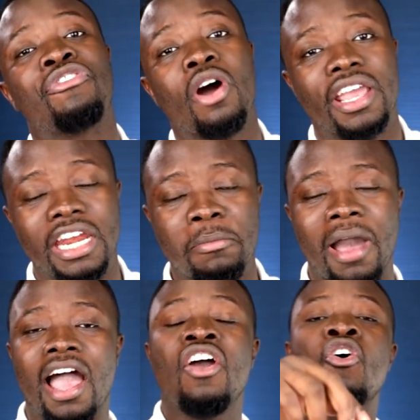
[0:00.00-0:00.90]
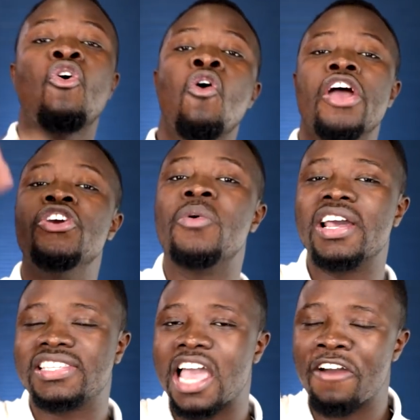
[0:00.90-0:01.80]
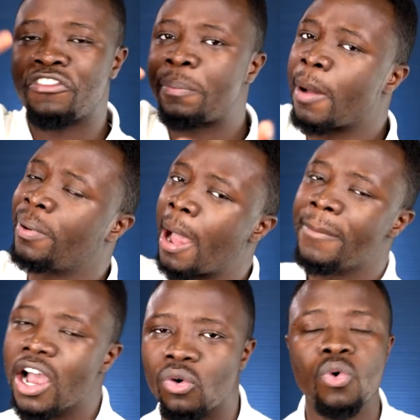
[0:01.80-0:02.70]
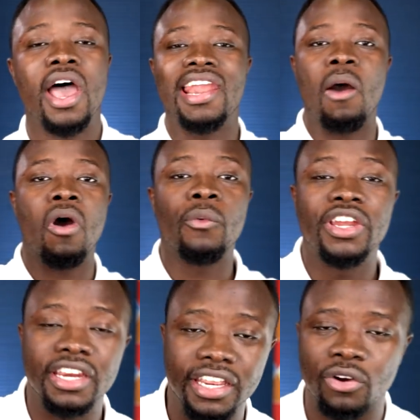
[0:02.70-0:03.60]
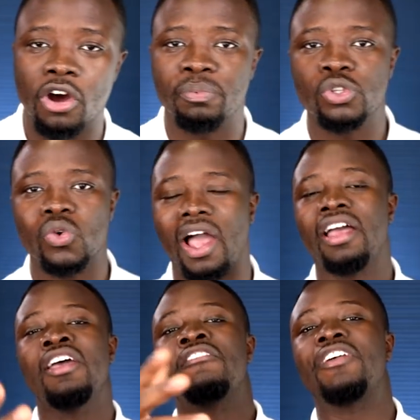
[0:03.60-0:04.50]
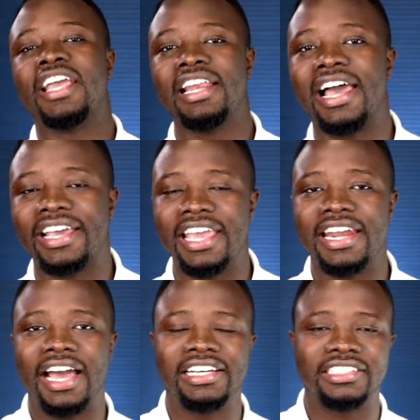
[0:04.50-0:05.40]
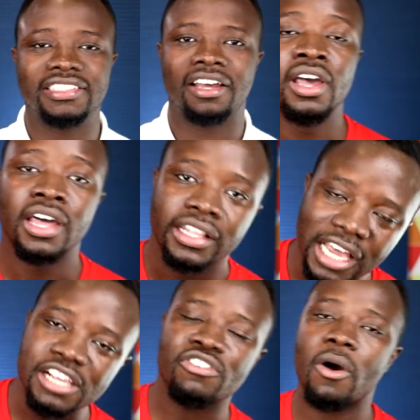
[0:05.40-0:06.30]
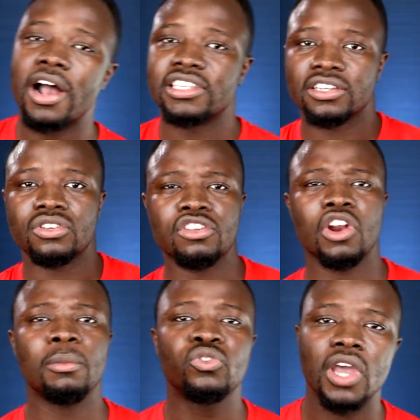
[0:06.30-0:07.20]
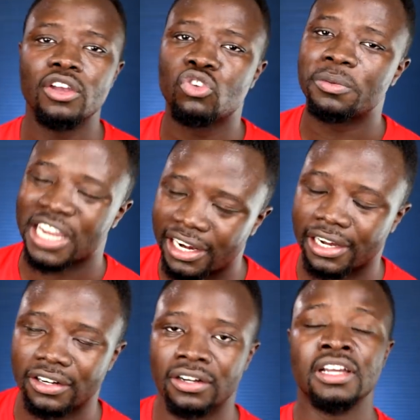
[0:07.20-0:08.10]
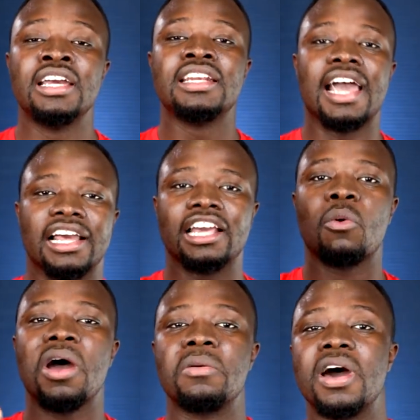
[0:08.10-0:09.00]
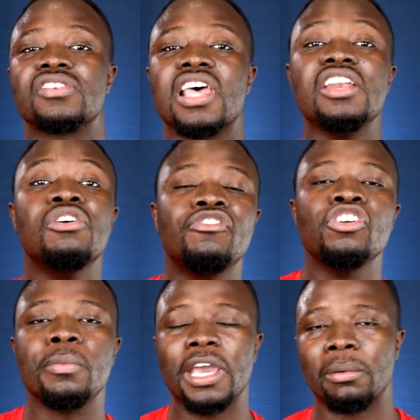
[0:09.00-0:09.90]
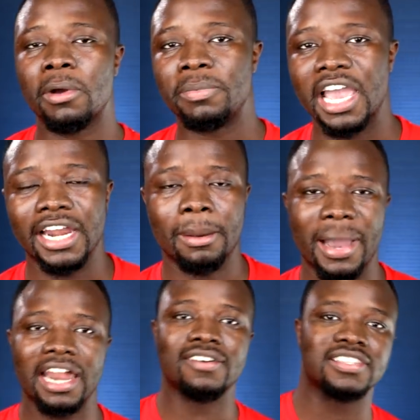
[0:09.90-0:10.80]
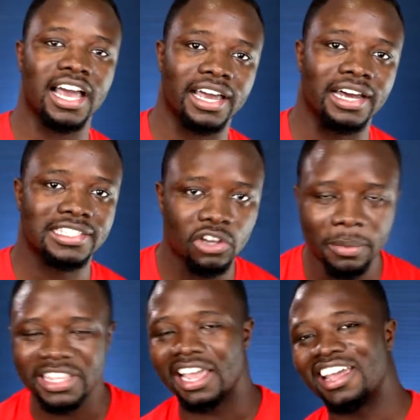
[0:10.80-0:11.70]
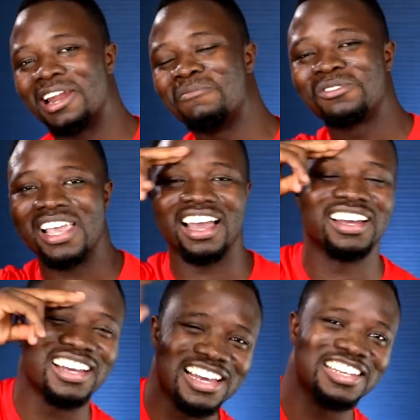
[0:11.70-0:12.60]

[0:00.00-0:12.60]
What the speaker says: from Heneba who USA from Papa Beku and now we're within Europe so from Kilake and Ankasa. Thanks for watching. Subscribe to your YouTube channel. Na click wa demo a new video be there be there by on saka. To meet again Abusiam.